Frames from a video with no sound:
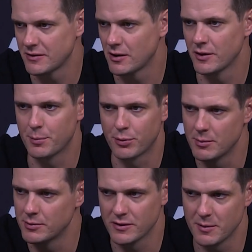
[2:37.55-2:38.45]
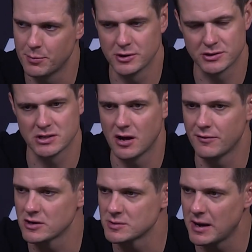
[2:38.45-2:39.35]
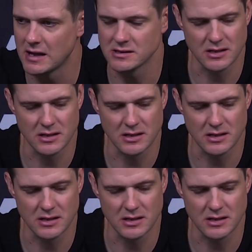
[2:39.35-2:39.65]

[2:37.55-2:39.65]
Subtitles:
I thought on the perimeter they pushed us off our spots.